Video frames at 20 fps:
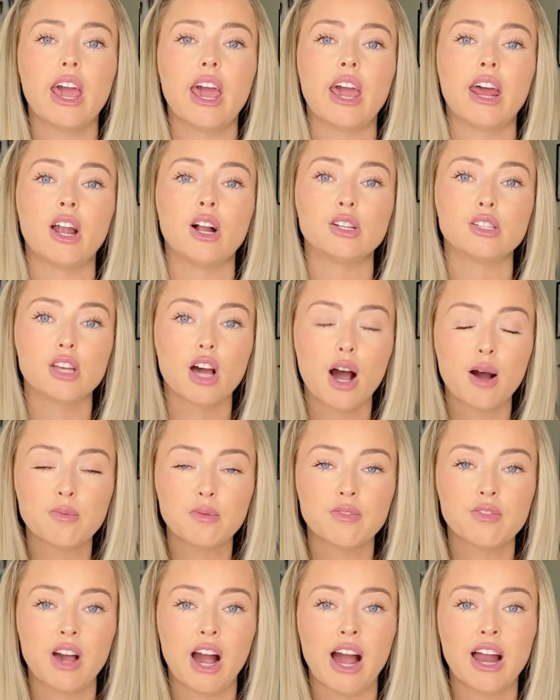And on
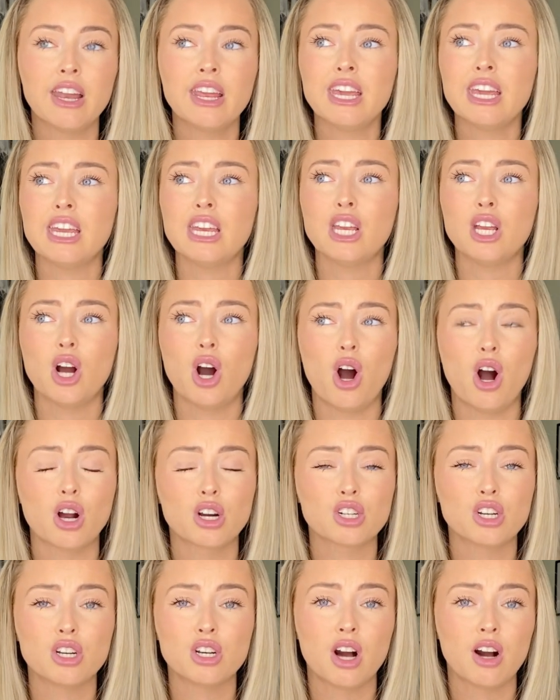top of that, he
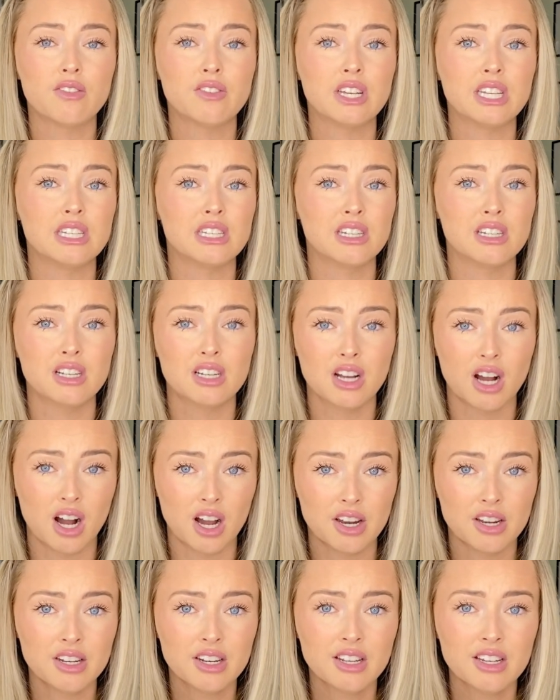auctioned off his
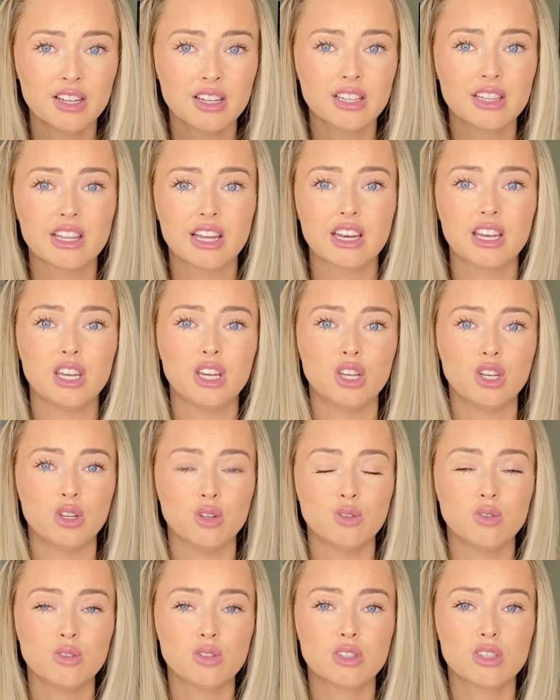gun that he
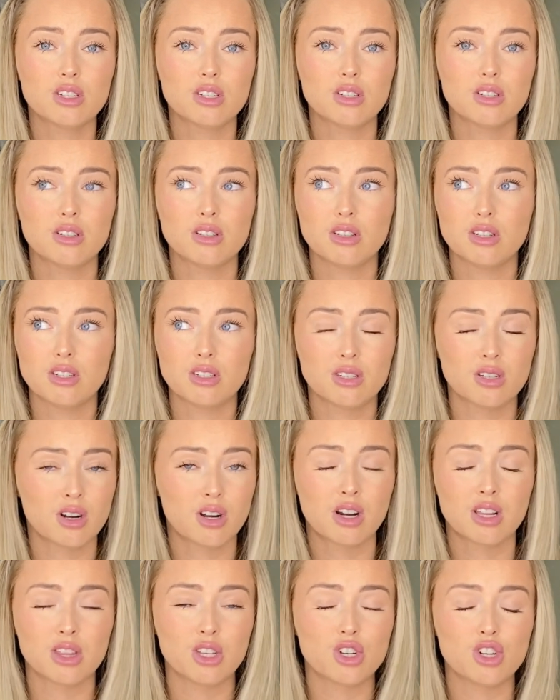used
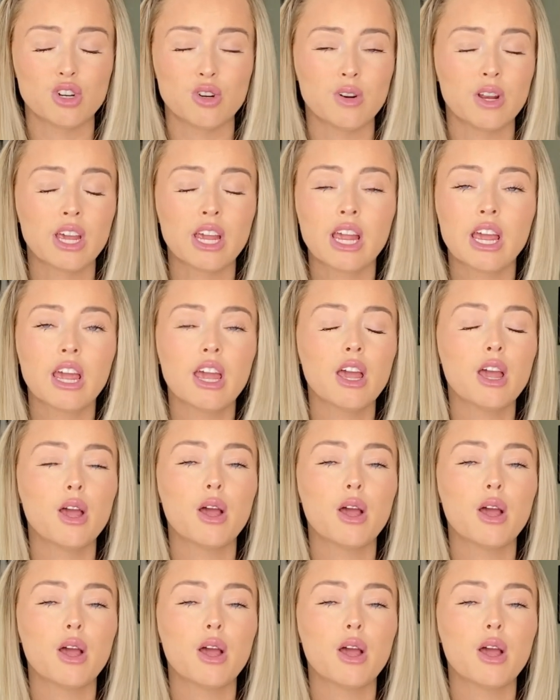during the shooting.